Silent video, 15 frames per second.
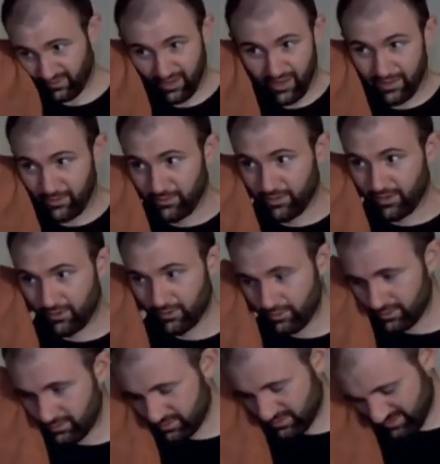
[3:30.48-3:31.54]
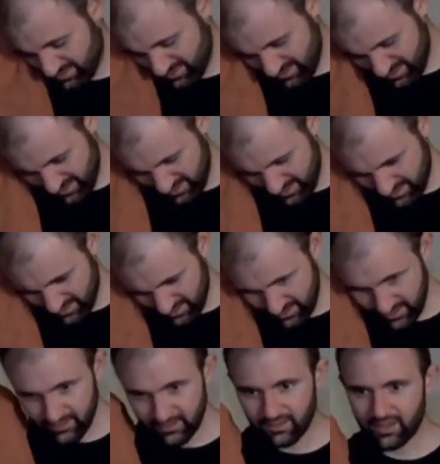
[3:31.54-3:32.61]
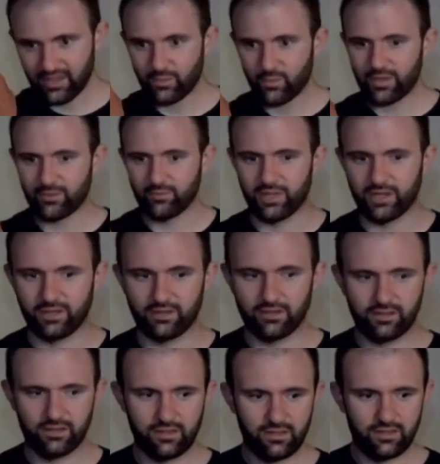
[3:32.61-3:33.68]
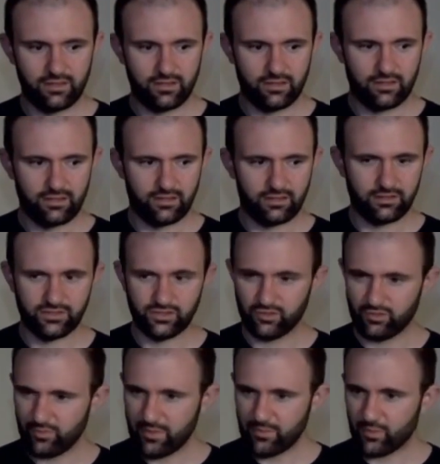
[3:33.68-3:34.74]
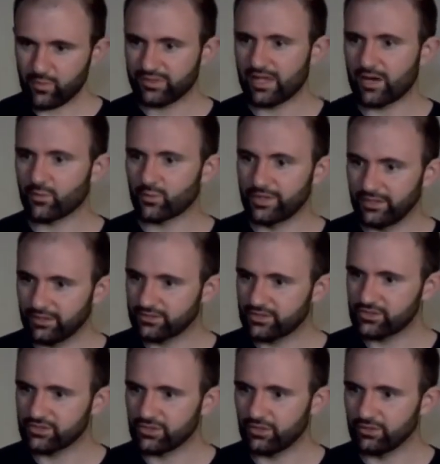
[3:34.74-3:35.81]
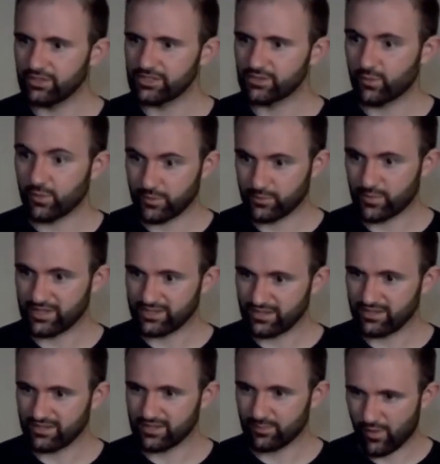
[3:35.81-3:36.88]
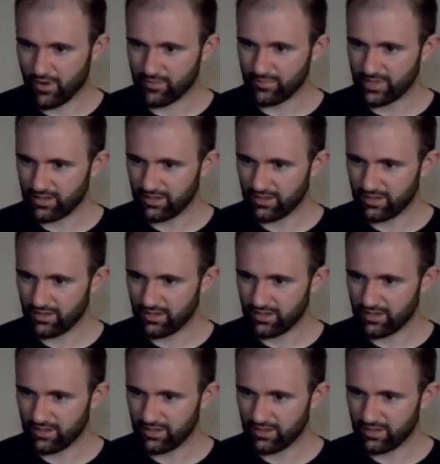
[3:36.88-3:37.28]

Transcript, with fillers: I don't know. Hey, wait a minute. Do you remember what that realtor told us when we rented this apartment?